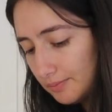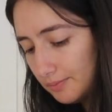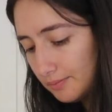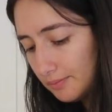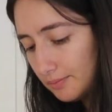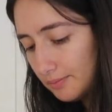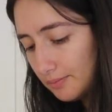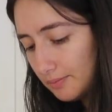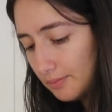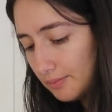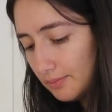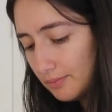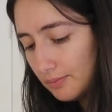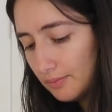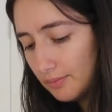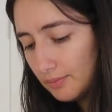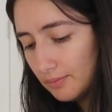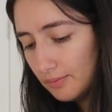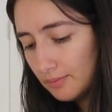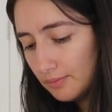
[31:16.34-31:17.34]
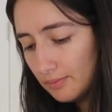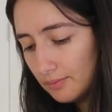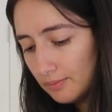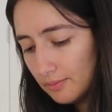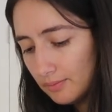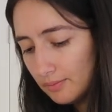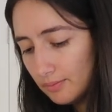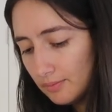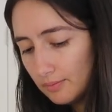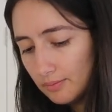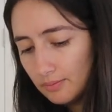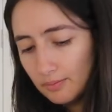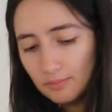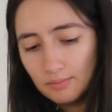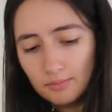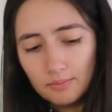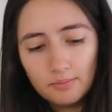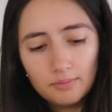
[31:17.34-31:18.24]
(silence)